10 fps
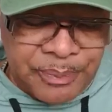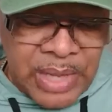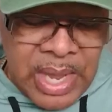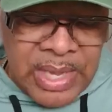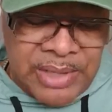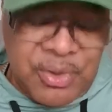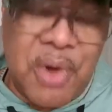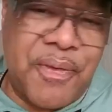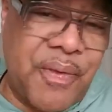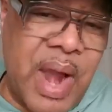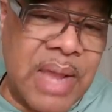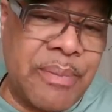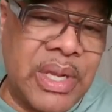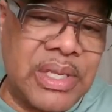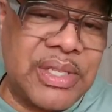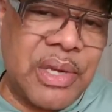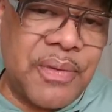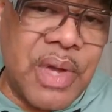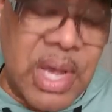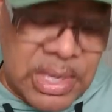That's called fragmented self
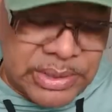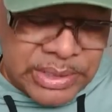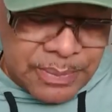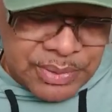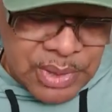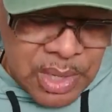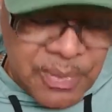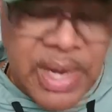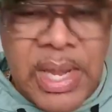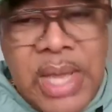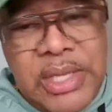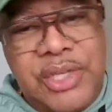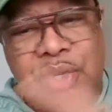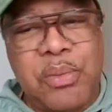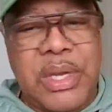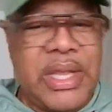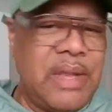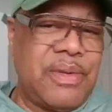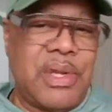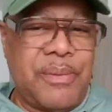concepts, right? That you believe
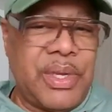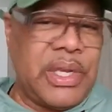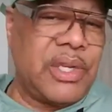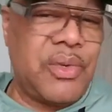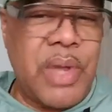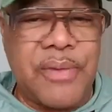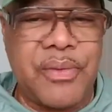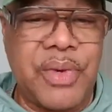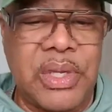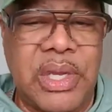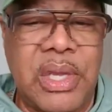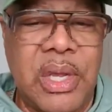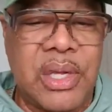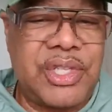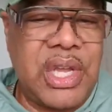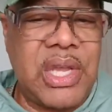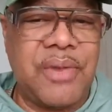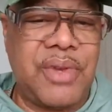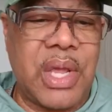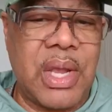something that you haven't really achieved
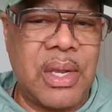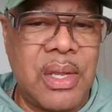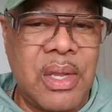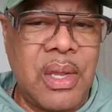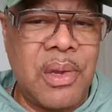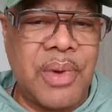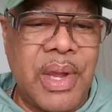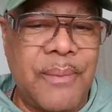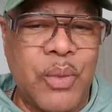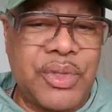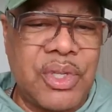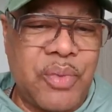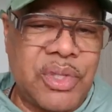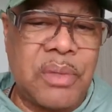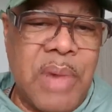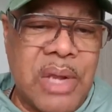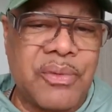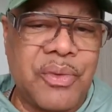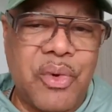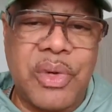yet. Right? What's the motto of the
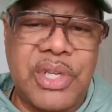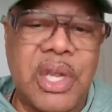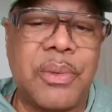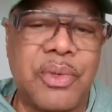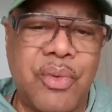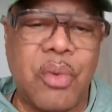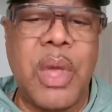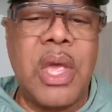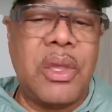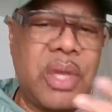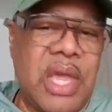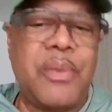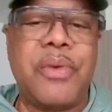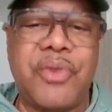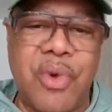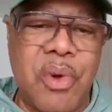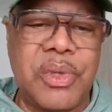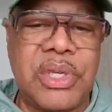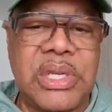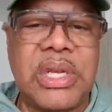Roy T. Edwards Group? You can't withdraw what you
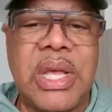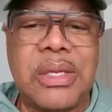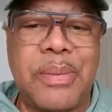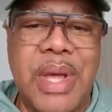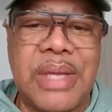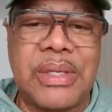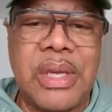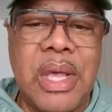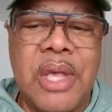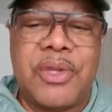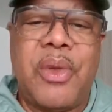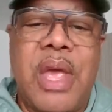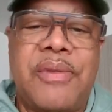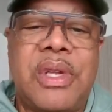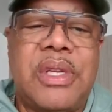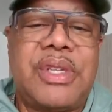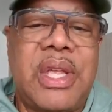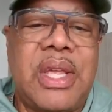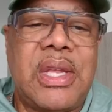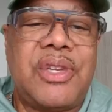did not deposit. So you have to understand
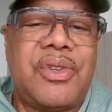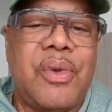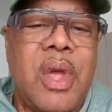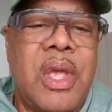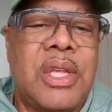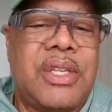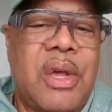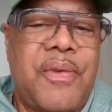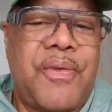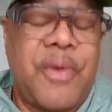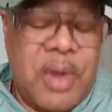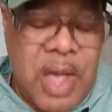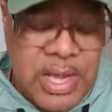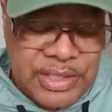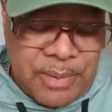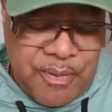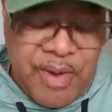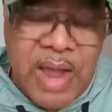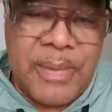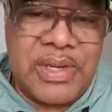that you self-concept
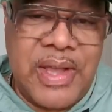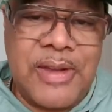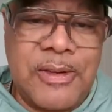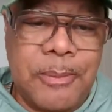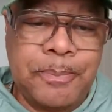fragmentation